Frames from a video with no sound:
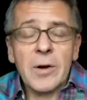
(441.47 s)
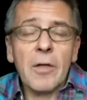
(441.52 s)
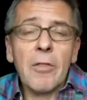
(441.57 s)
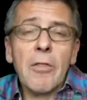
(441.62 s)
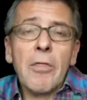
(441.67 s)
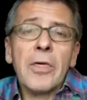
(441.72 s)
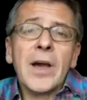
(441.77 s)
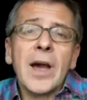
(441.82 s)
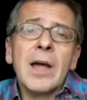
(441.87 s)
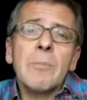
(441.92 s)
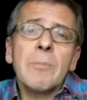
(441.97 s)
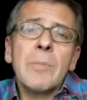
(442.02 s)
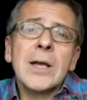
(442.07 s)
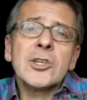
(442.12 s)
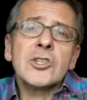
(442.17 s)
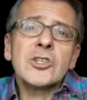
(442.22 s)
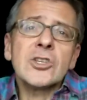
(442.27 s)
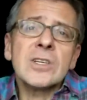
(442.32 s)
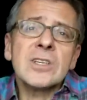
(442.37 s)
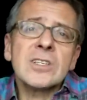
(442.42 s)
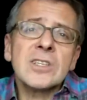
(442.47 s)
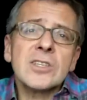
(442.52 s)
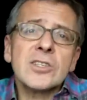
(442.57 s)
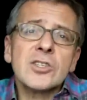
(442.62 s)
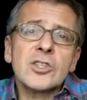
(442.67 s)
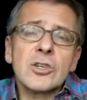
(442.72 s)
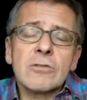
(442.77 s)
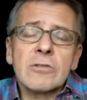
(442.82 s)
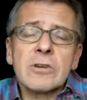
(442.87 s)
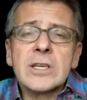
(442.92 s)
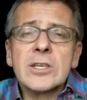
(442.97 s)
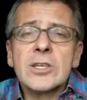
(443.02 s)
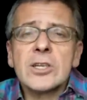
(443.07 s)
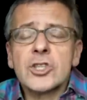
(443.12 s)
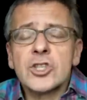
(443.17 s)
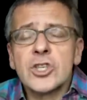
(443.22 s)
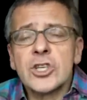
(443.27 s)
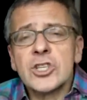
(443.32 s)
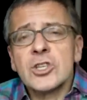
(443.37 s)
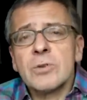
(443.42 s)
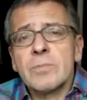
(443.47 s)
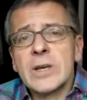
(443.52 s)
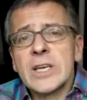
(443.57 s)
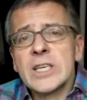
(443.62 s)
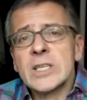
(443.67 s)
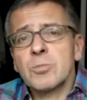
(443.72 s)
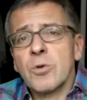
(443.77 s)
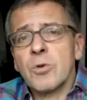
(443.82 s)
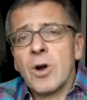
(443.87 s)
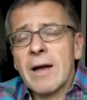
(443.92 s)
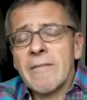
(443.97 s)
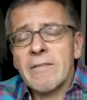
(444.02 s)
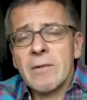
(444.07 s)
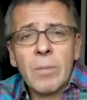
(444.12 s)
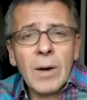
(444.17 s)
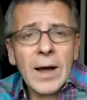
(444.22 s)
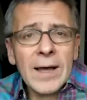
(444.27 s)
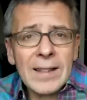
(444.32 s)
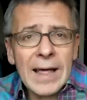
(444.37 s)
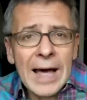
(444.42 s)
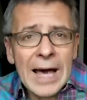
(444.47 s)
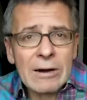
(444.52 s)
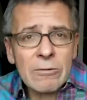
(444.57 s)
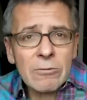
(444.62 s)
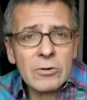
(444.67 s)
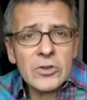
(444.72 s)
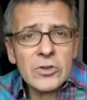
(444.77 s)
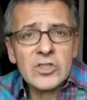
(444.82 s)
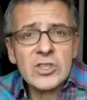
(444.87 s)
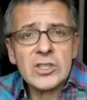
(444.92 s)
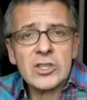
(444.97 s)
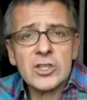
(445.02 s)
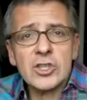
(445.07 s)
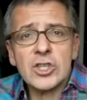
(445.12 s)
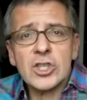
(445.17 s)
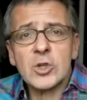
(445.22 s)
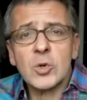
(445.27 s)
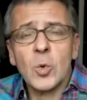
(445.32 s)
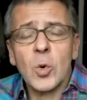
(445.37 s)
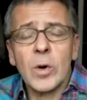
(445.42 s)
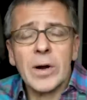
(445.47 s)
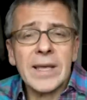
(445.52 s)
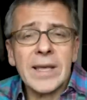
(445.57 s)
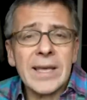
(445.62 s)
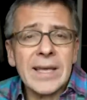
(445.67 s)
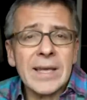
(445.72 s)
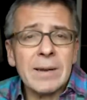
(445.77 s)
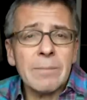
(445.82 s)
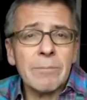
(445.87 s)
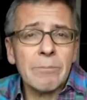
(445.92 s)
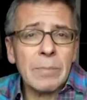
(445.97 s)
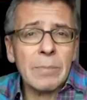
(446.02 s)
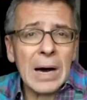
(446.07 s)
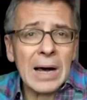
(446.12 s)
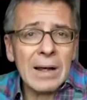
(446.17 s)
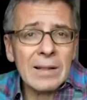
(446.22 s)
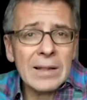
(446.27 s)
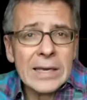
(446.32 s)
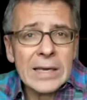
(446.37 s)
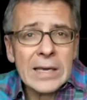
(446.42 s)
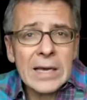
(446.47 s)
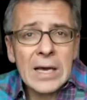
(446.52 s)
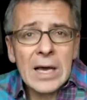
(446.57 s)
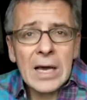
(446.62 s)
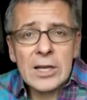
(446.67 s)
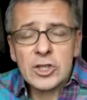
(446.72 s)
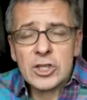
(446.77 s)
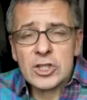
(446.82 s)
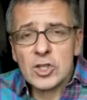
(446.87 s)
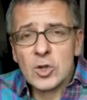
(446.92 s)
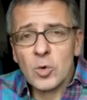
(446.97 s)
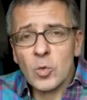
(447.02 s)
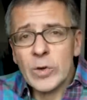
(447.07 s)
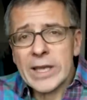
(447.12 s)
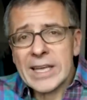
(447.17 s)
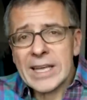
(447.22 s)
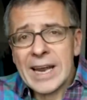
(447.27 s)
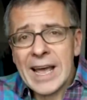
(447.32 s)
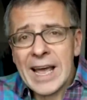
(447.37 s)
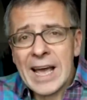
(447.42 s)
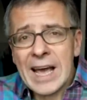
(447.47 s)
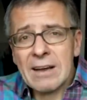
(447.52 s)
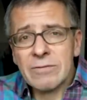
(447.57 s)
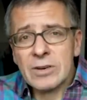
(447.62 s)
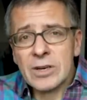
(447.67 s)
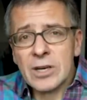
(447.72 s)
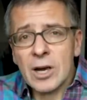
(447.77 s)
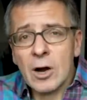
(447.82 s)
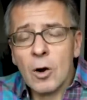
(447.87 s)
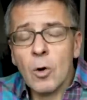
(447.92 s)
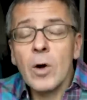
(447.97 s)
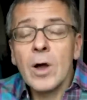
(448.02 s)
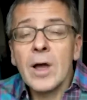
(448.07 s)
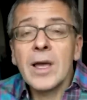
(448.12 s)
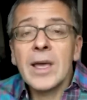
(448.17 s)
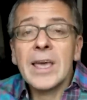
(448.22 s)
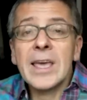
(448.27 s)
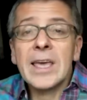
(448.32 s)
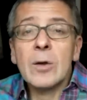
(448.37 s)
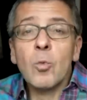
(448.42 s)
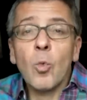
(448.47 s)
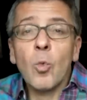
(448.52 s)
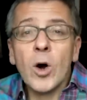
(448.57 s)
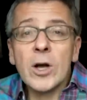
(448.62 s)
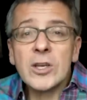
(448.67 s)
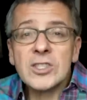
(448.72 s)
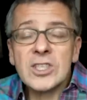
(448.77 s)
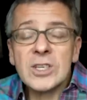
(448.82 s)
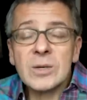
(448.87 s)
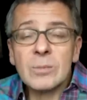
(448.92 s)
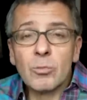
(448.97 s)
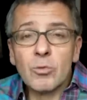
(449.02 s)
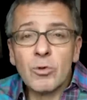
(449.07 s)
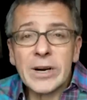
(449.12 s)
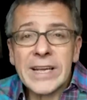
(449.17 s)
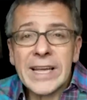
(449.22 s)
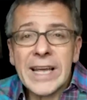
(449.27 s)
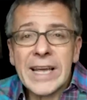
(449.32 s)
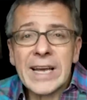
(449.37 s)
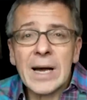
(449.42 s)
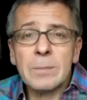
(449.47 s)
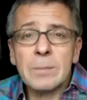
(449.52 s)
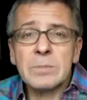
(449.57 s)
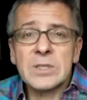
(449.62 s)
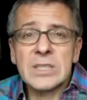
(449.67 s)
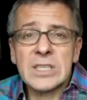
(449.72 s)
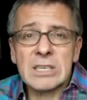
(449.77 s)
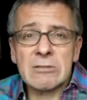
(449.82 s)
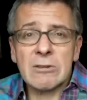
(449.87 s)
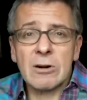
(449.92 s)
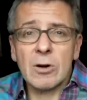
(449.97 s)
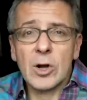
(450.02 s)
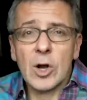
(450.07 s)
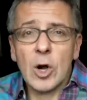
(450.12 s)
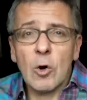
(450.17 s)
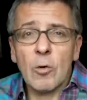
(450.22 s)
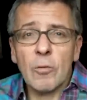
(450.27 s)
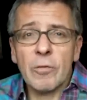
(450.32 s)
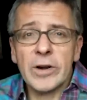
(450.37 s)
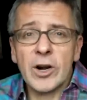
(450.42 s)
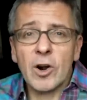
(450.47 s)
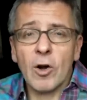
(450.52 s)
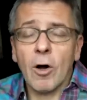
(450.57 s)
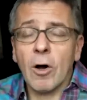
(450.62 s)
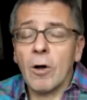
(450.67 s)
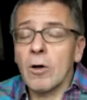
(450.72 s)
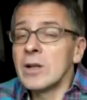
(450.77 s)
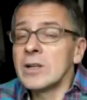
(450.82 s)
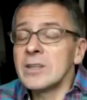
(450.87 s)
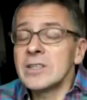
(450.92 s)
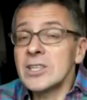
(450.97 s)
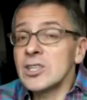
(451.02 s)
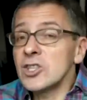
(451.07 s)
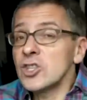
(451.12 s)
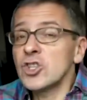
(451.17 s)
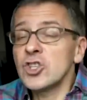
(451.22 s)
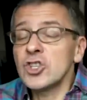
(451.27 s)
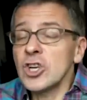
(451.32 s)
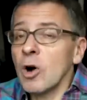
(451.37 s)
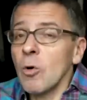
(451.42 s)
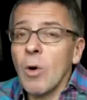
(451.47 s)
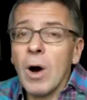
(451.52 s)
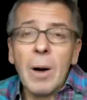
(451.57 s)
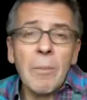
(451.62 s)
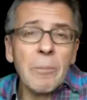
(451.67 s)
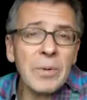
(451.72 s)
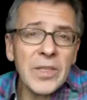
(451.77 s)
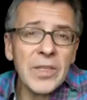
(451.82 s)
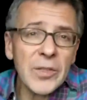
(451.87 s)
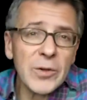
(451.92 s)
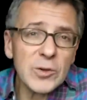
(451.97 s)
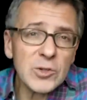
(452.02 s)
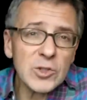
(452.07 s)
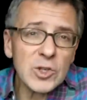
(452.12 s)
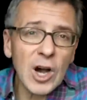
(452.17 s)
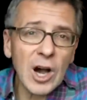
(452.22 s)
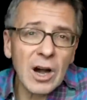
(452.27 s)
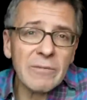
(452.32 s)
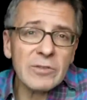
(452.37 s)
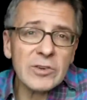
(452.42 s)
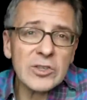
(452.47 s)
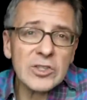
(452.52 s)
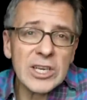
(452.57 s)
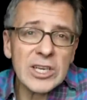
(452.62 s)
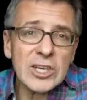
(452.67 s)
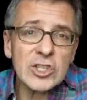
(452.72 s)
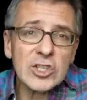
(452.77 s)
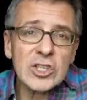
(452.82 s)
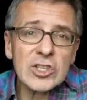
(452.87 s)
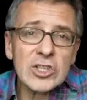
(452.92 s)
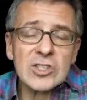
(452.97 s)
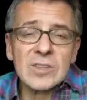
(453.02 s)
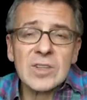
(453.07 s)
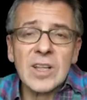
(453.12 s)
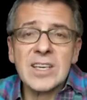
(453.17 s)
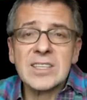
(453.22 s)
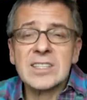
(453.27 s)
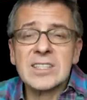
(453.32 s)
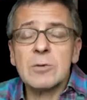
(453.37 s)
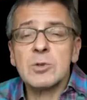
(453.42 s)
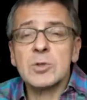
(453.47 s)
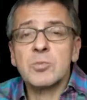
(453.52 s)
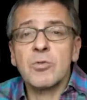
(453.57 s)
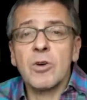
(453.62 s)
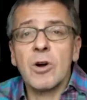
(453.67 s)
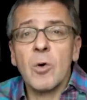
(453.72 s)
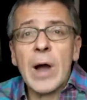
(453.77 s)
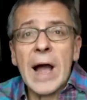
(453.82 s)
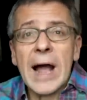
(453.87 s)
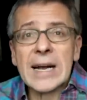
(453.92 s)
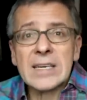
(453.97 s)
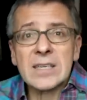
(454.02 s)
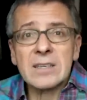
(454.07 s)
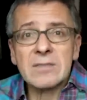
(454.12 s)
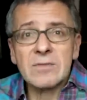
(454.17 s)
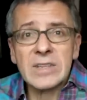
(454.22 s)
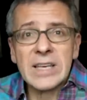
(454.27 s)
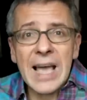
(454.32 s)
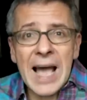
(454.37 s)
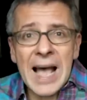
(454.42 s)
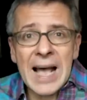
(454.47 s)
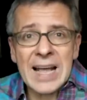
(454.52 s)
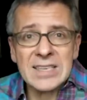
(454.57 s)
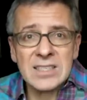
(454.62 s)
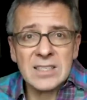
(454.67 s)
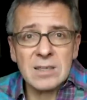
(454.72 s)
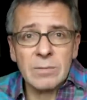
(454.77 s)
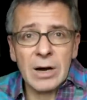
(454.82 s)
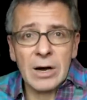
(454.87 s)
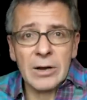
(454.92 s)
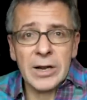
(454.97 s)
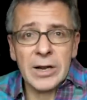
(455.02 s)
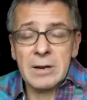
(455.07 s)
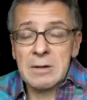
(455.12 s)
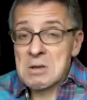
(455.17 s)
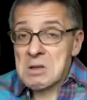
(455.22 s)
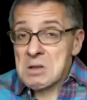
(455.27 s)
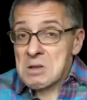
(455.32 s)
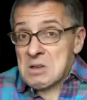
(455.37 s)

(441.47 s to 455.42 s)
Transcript: Another thing I'd mention is that during Xi Jinping's private bilaterals at the G20 in Bali just a week and a half ago, he wasn't bringing up zero COVID at all. Didn't show up in those conversations unless he was proactively asked about it.